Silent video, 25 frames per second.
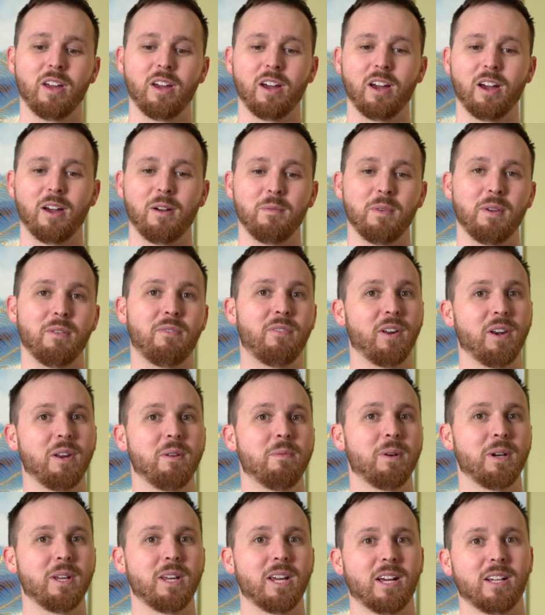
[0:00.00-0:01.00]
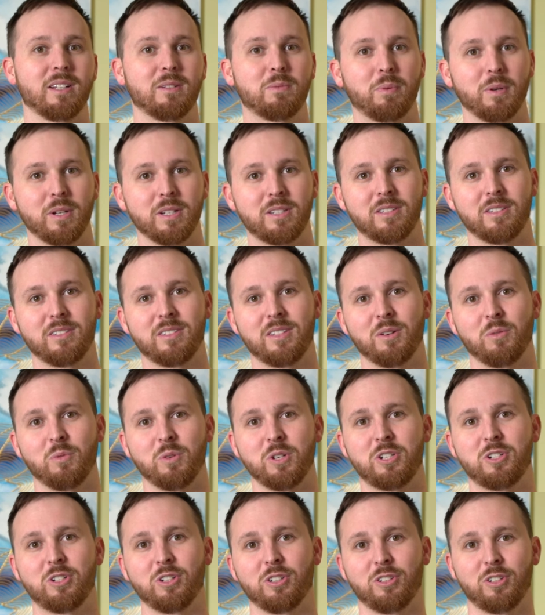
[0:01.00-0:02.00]
if anybody has places that we
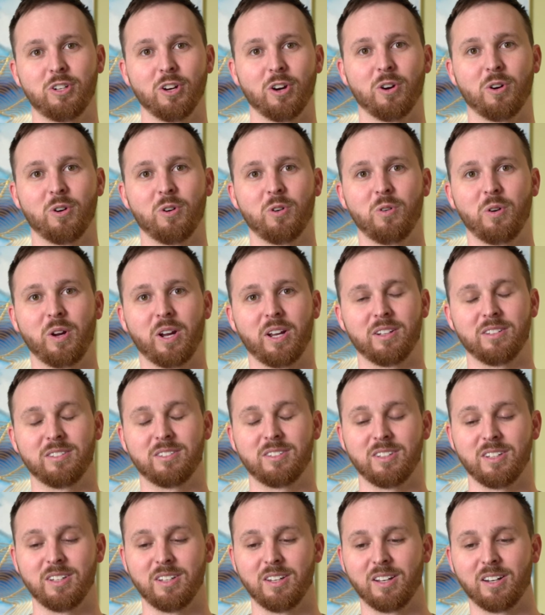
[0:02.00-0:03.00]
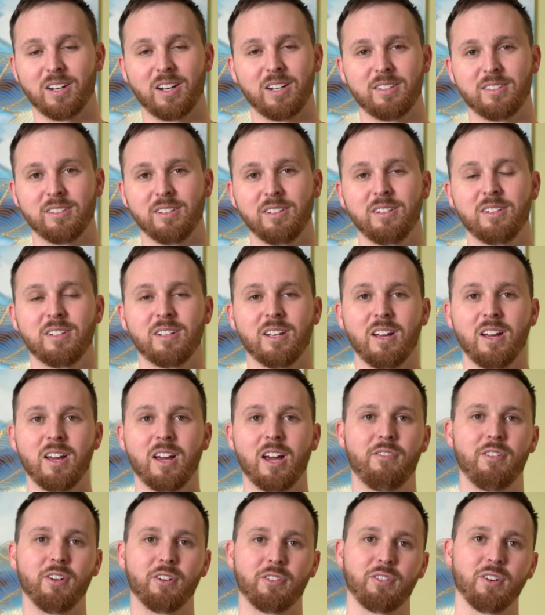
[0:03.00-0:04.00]
should go and see in Iceland,
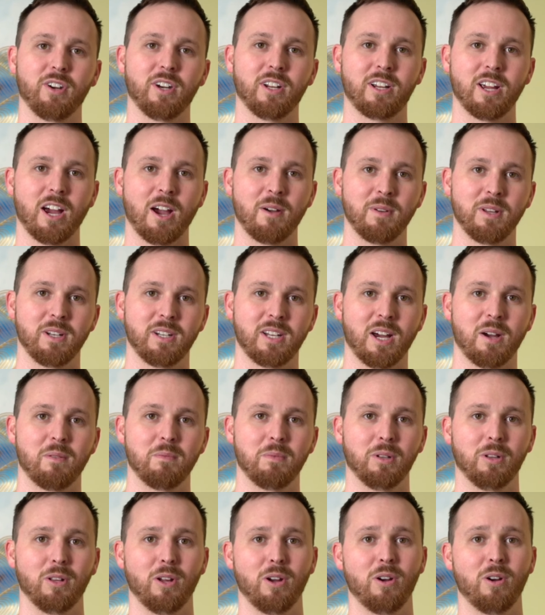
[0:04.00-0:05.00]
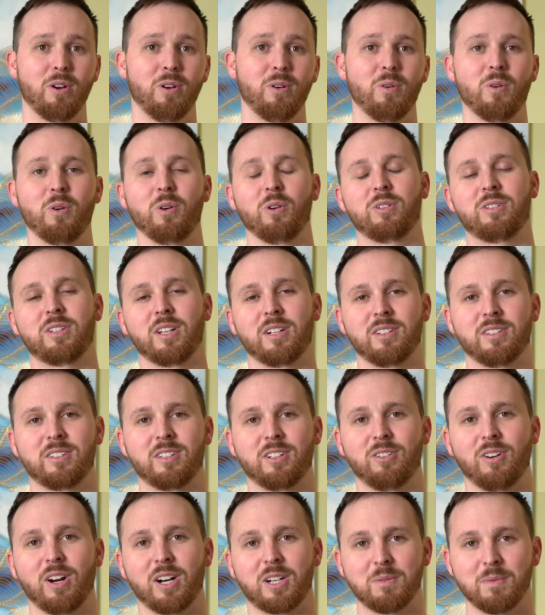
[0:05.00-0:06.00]
feel free to comment down below or send us a
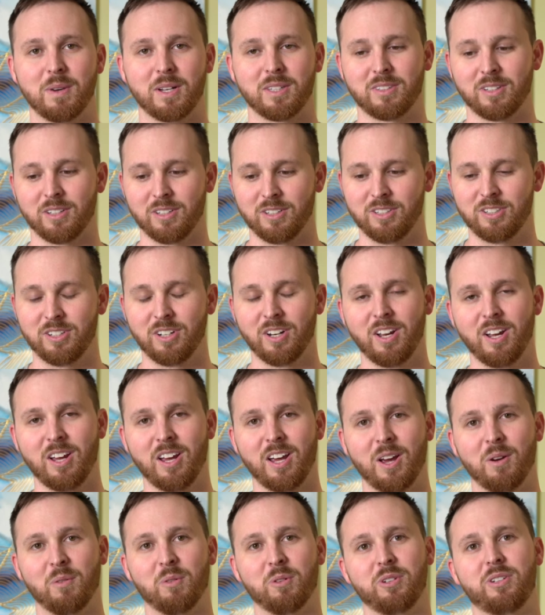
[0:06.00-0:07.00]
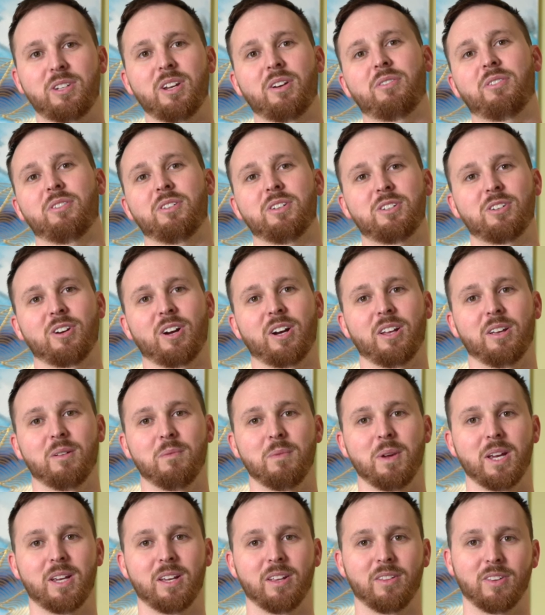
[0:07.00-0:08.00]
direct message, and we'll definitely try to
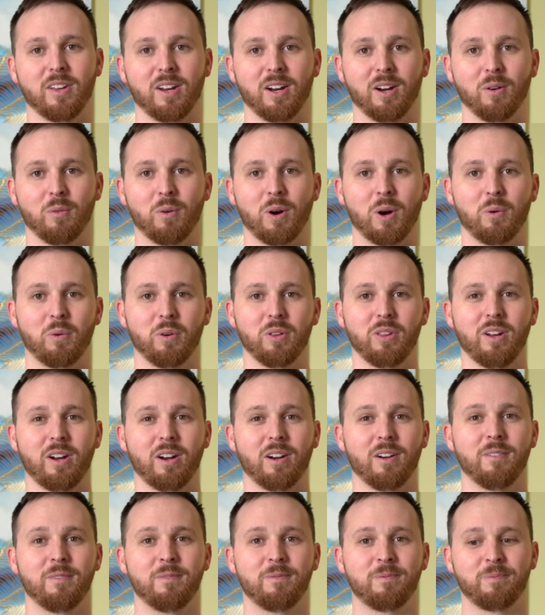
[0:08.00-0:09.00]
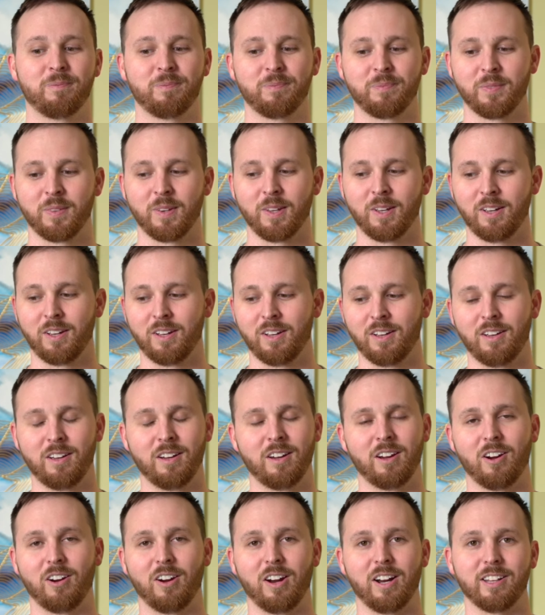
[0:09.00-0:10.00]
make it there while we're there.
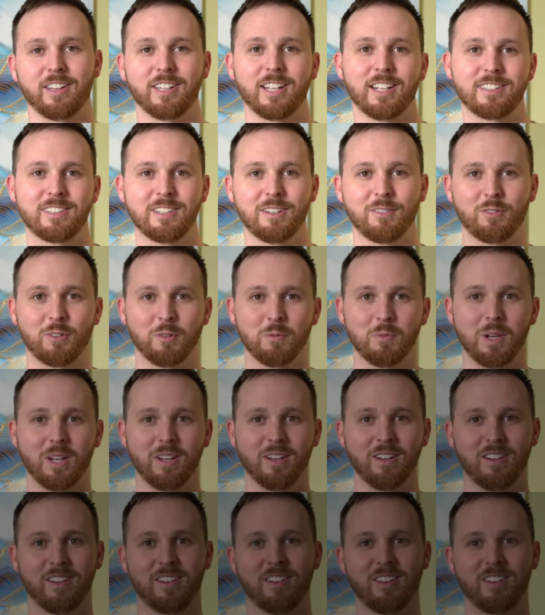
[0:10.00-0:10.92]
All right, that's it for me.